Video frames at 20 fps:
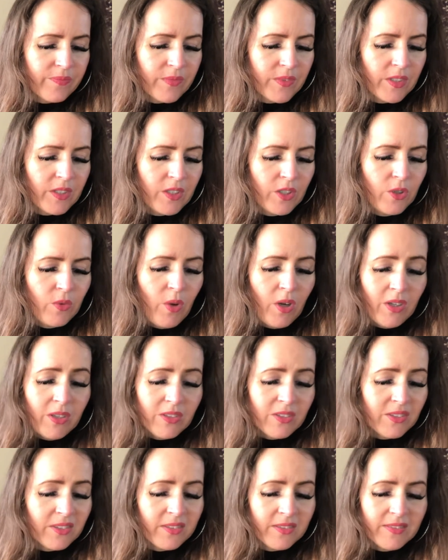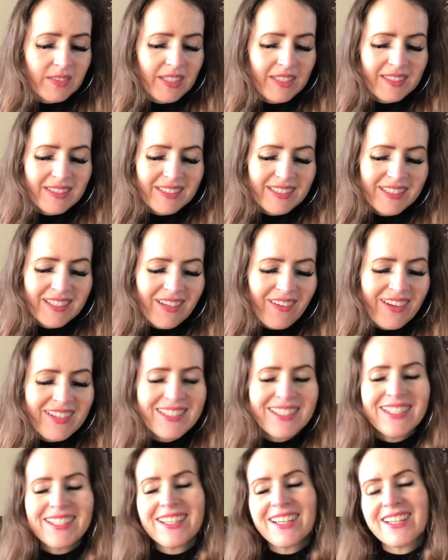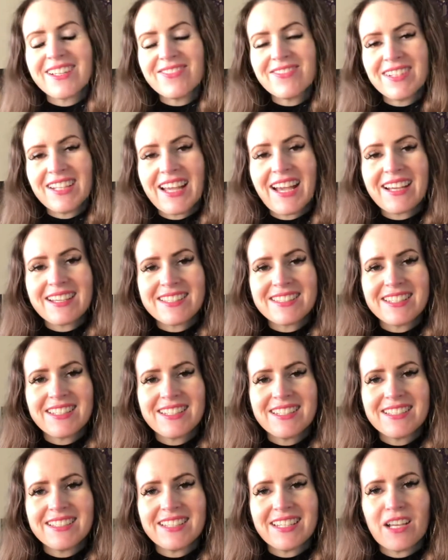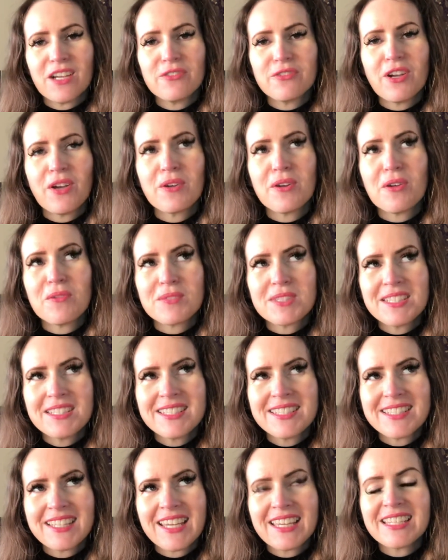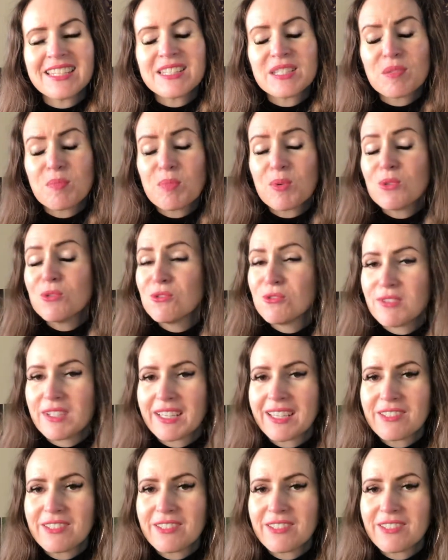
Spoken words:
you are, you know, I said like a relaxed energy, and I was going to say exploring.